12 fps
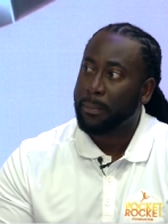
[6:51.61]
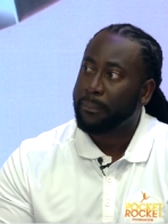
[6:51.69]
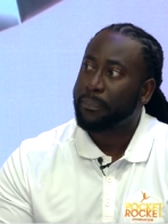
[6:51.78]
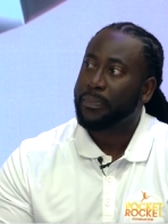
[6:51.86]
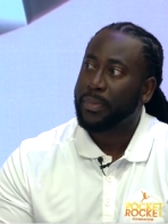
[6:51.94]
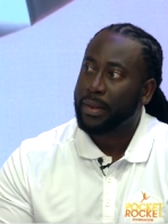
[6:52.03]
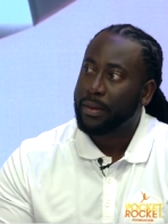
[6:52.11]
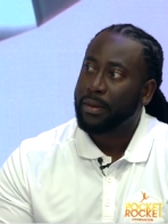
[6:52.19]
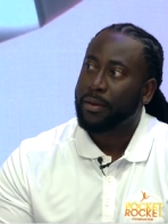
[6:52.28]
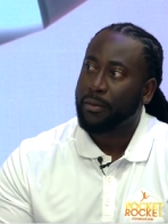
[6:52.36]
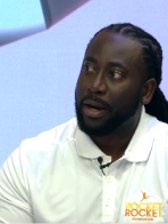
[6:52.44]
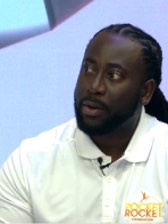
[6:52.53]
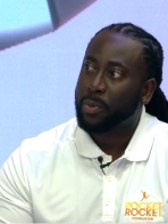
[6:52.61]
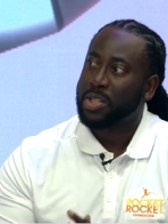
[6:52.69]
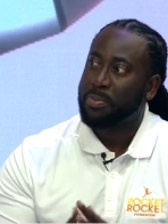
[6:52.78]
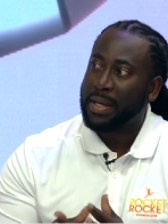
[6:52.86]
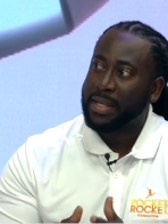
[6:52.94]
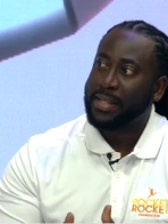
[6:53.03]
Third or fourth form. Right,
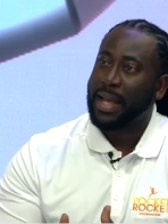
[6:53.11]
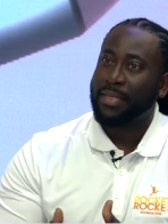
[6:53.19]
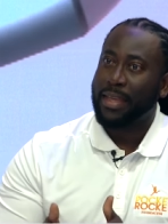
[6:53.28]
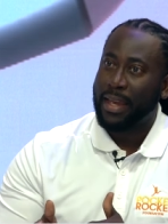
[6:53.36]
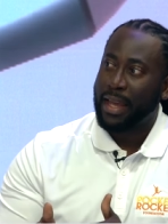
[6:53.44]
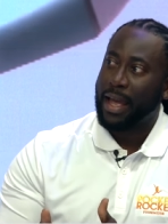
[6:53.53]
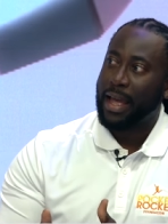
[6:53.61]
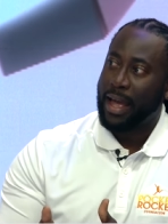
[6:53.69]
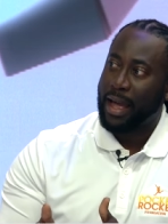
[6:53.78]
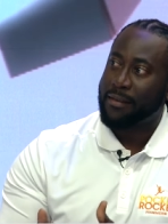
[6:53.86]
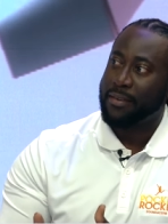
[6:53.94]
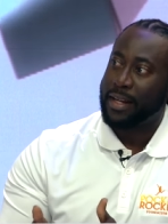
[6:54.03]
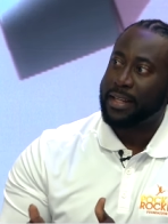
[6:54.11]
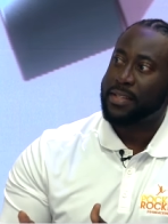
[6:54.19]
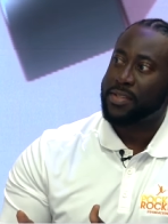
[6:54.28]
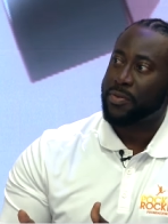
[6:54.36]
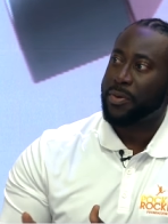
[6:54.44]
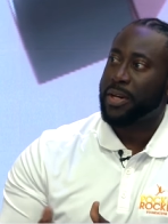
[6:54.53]
which means that they have at
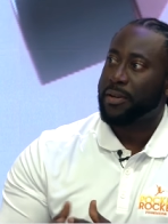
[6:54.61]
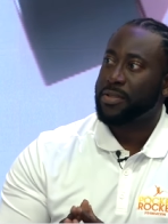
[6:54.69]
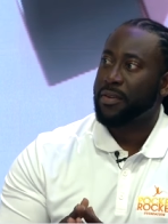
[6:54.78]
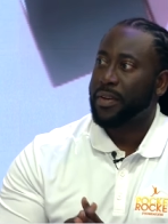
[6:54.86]
least three years of